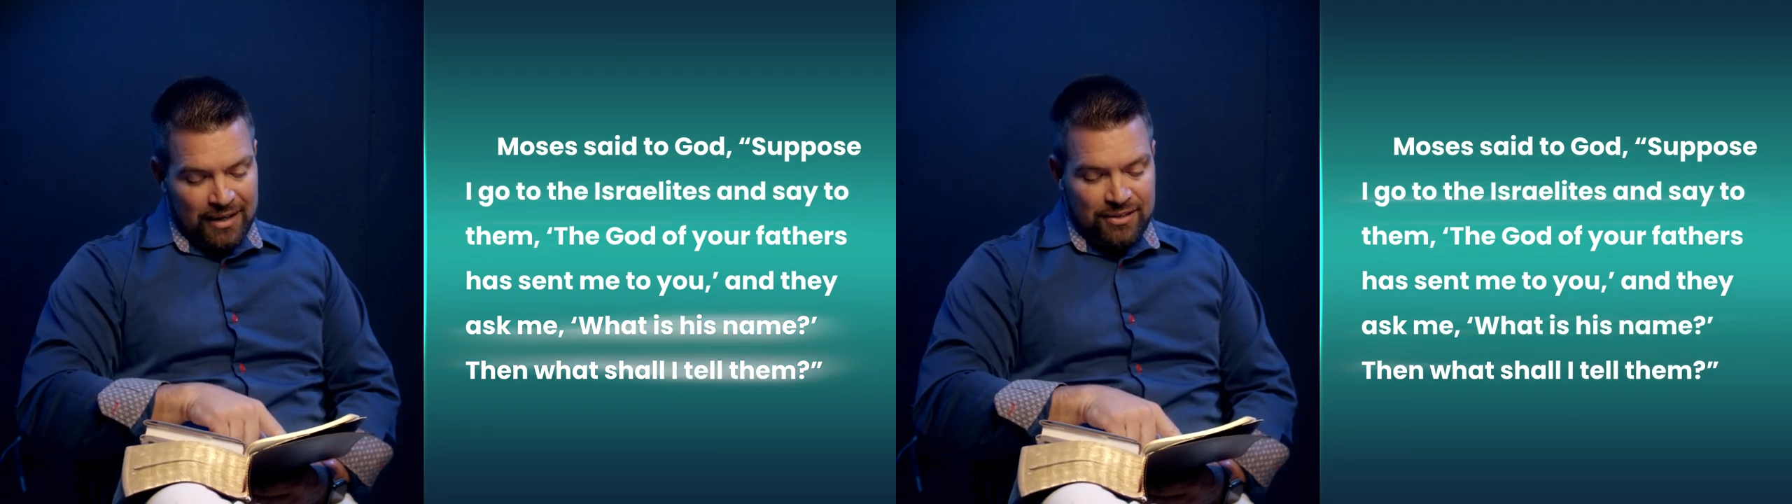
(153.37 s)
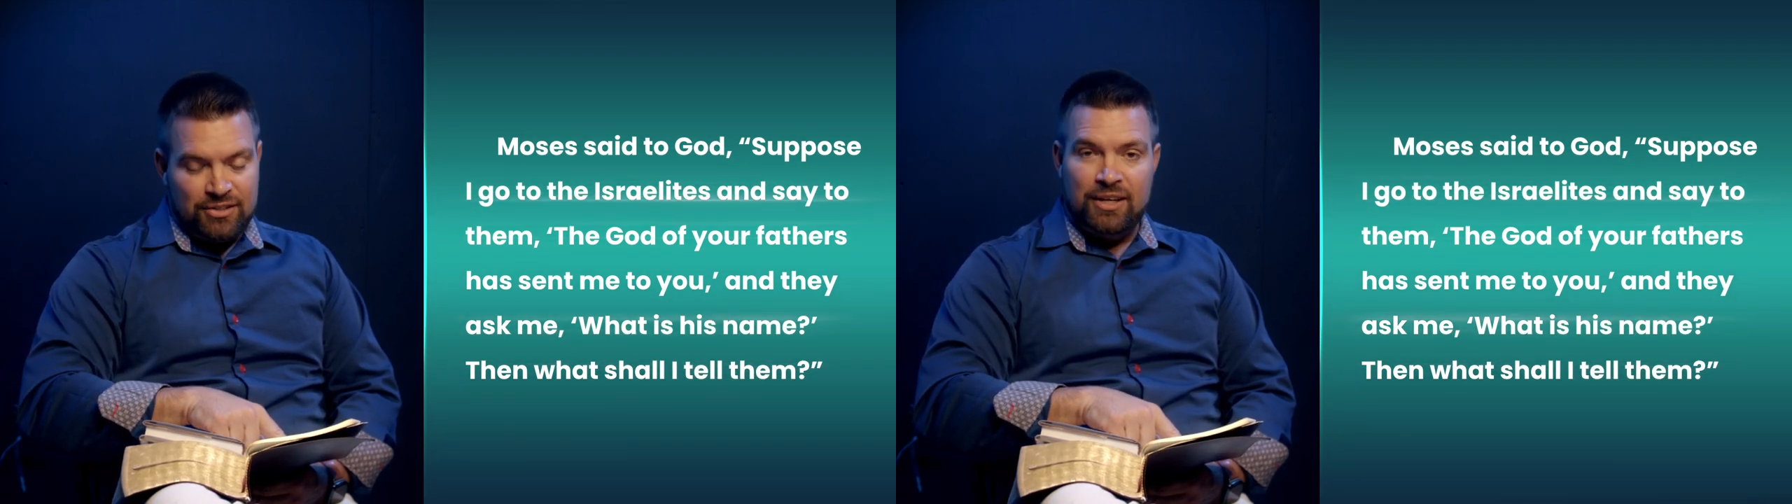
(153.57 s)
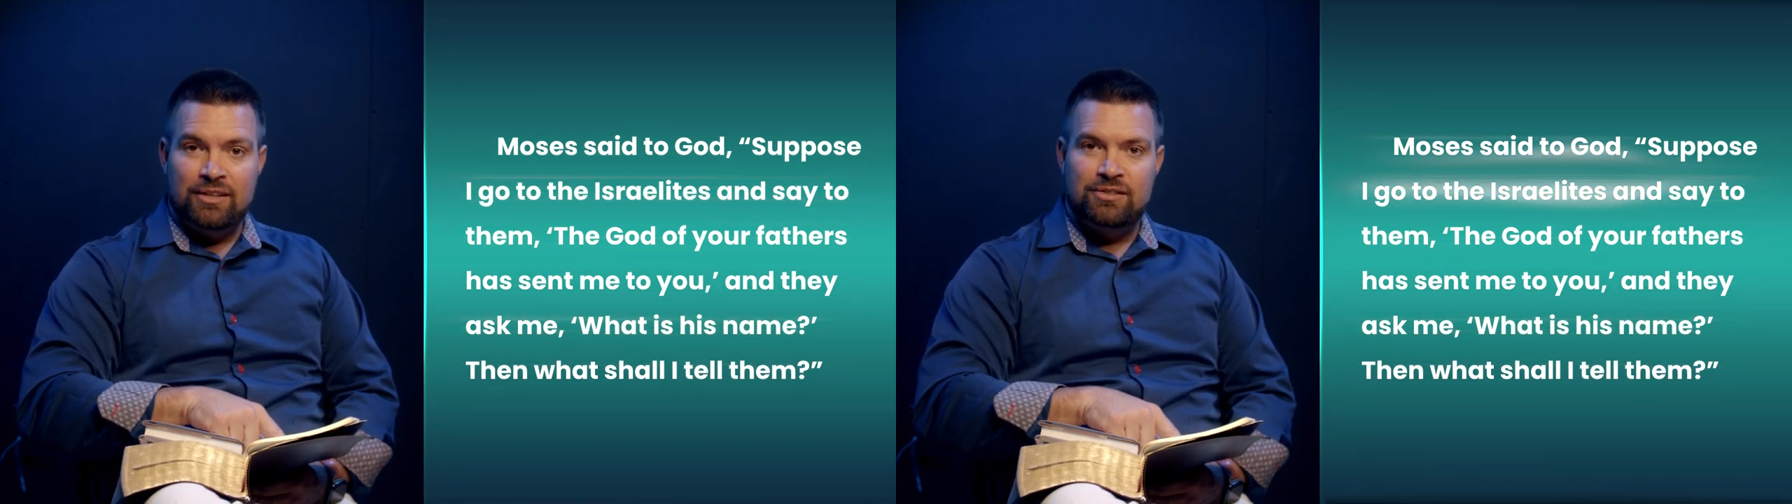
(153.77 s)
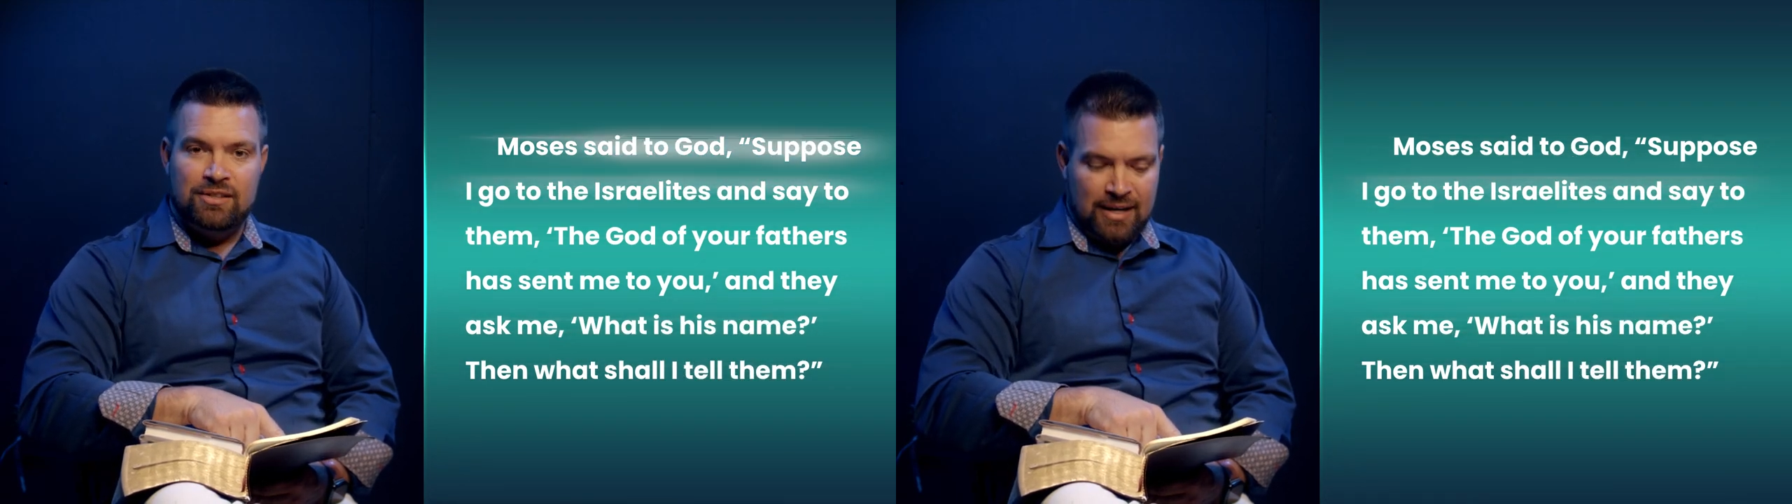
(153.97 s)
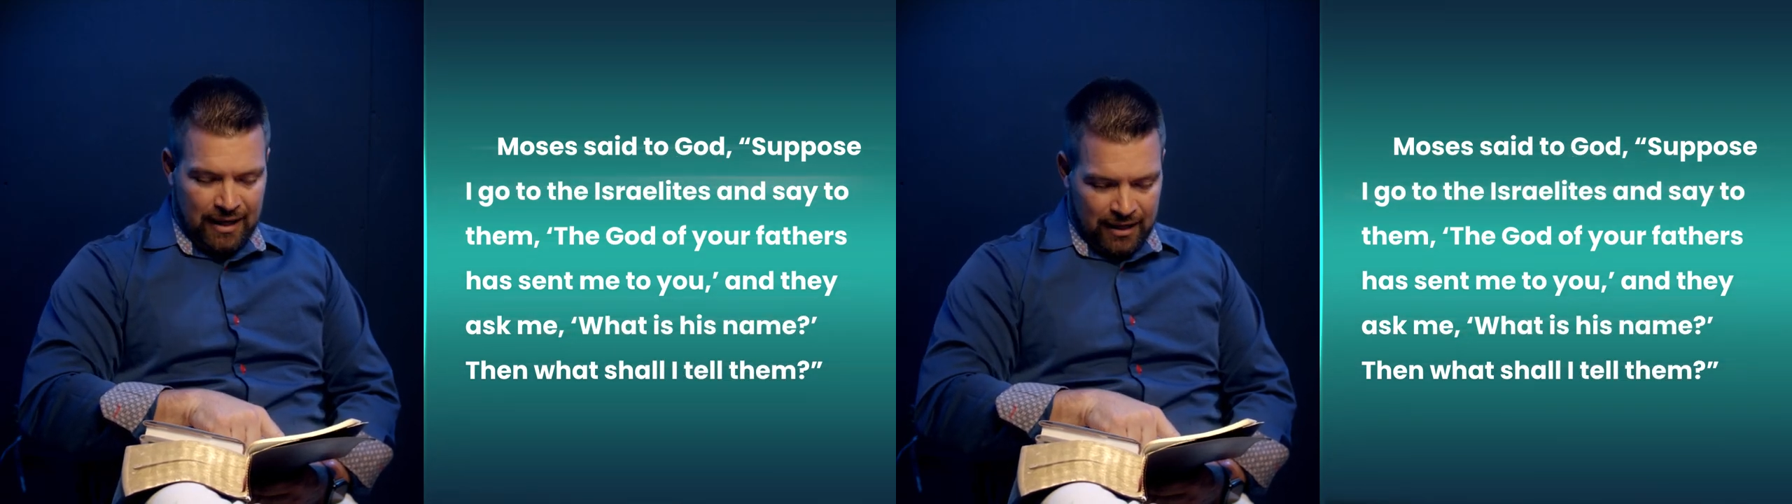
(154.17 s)
is
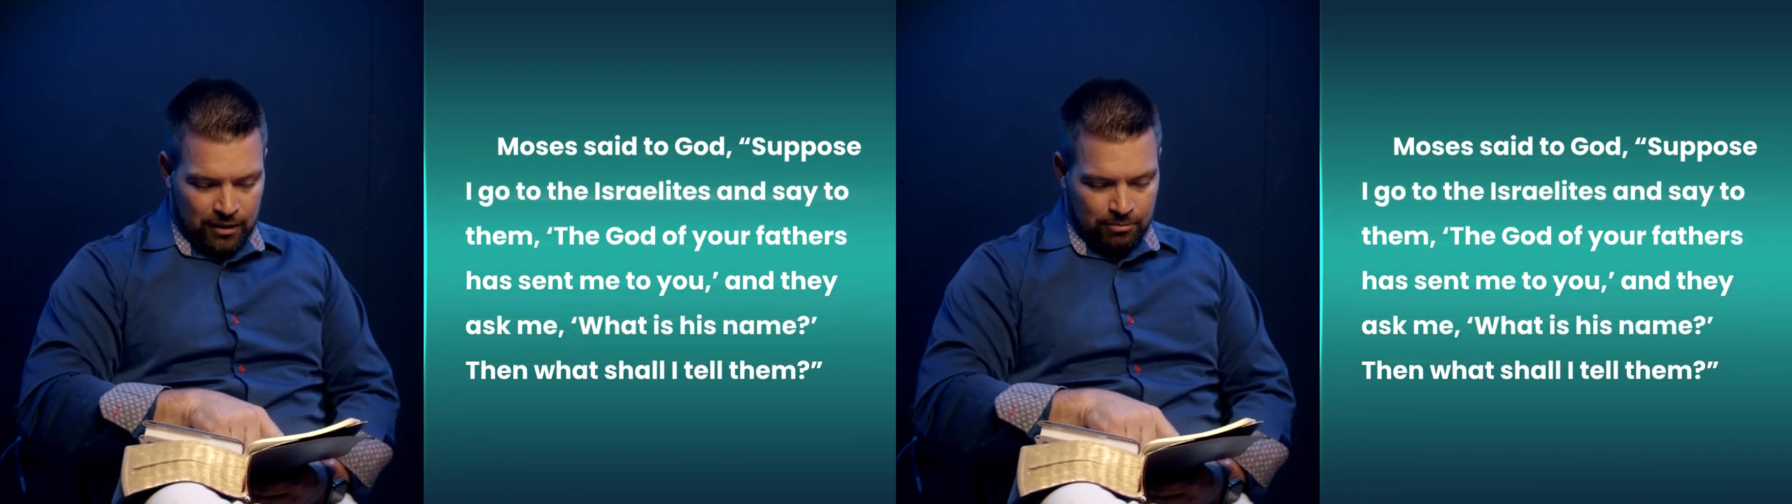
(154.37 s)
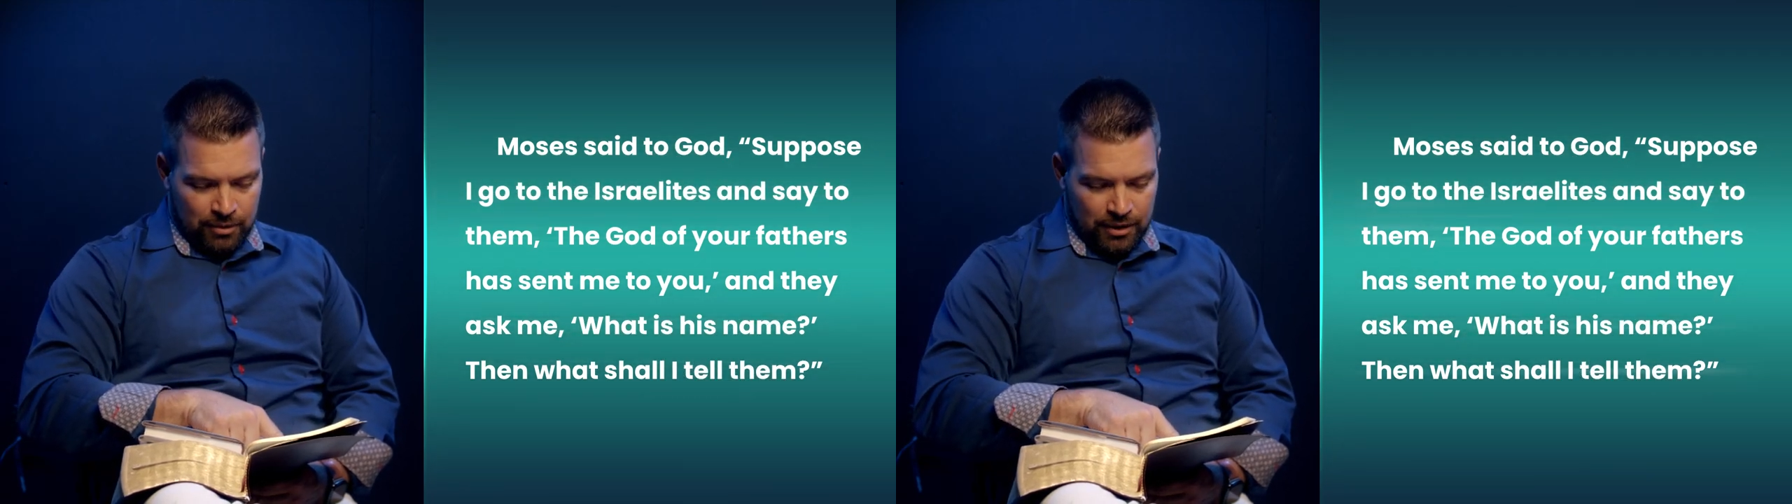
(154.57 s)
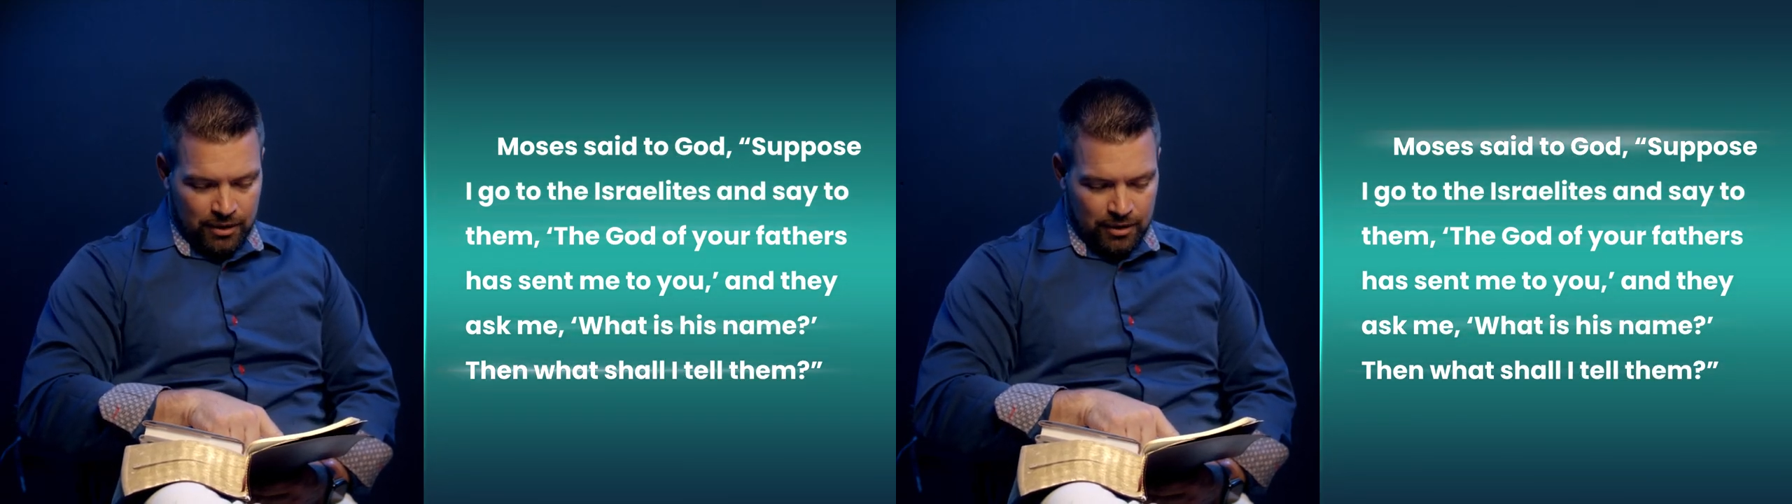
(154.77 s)
his name?